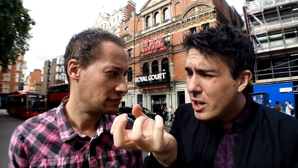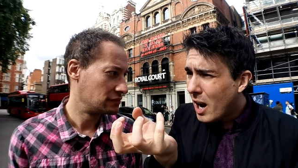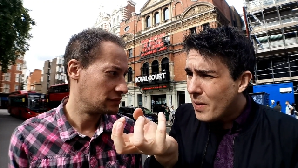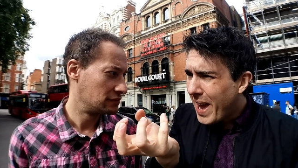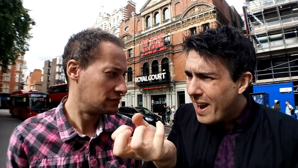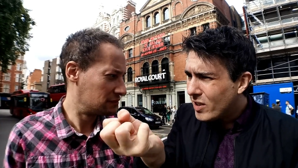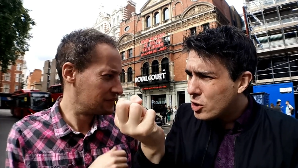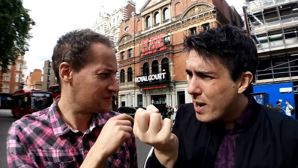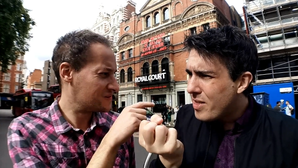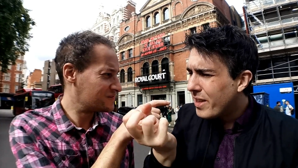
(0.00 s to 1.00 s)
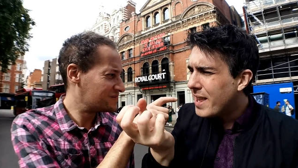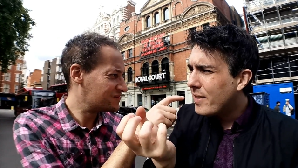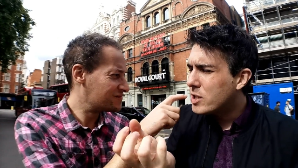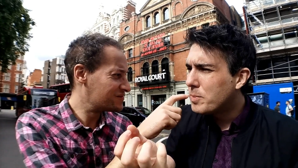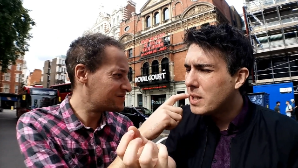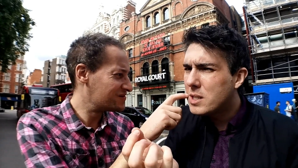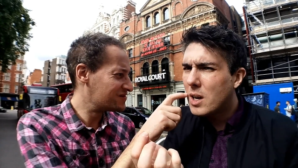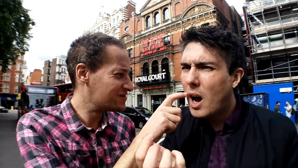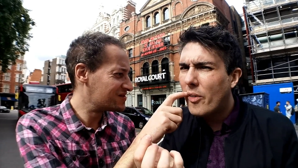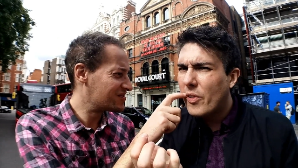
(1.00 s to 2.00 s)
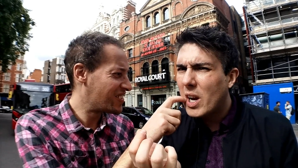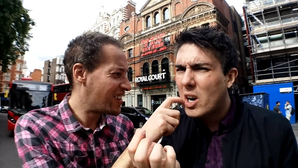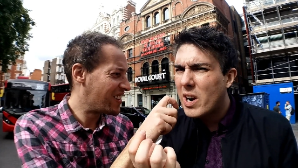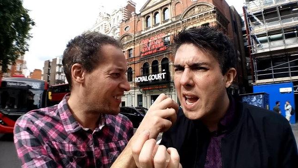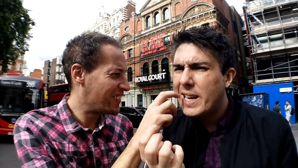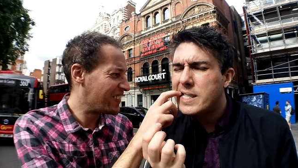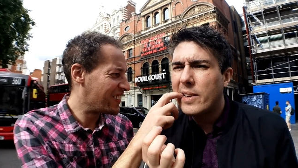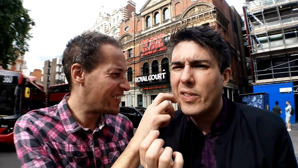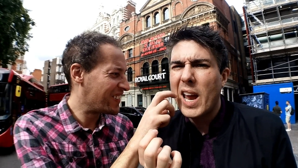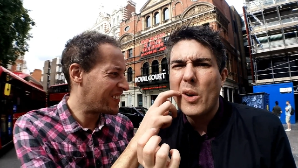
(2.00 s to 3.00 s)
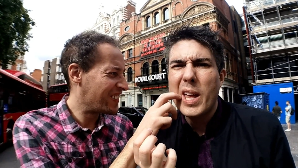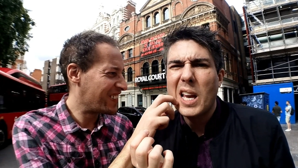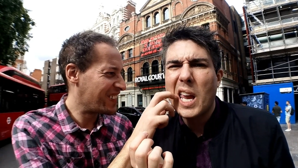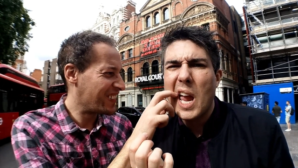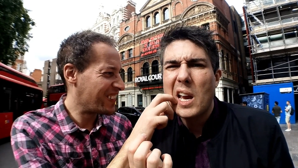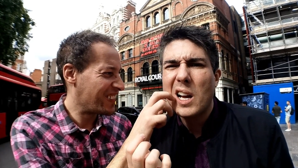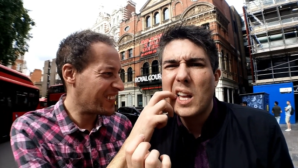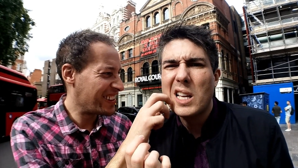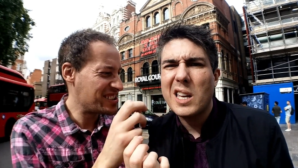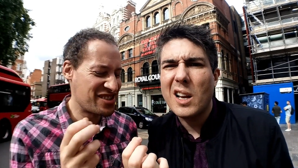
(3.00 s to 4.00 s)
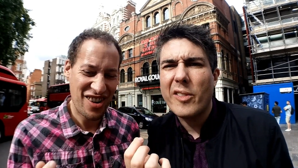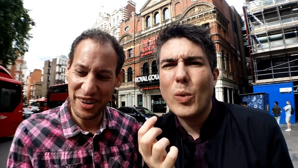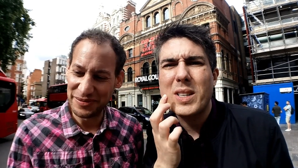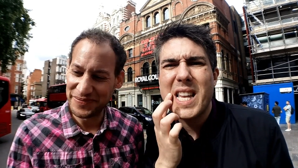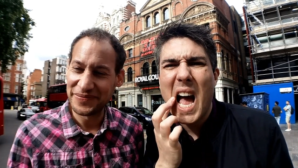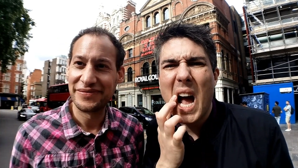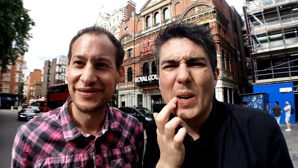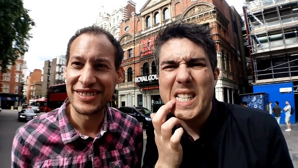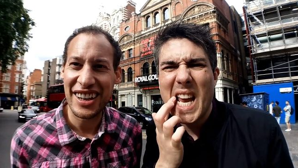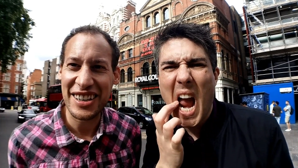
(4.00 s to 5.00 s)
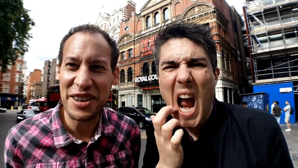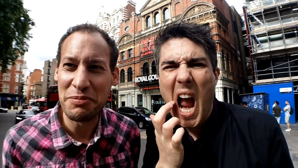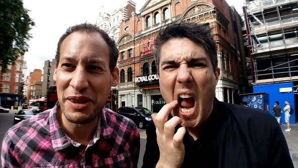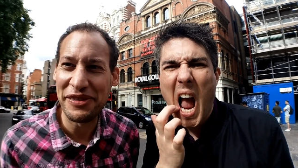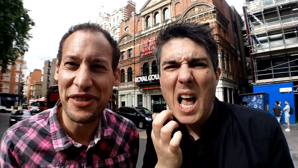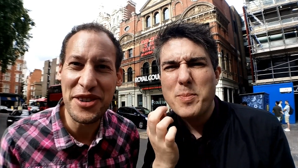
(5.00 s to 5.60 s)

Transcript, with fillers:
Speaker 1: you know, they have a strength and they have something to offer creatively. Oh, thank you. Thank you, love. What's that? What is
Speaker 2: it? A little bit of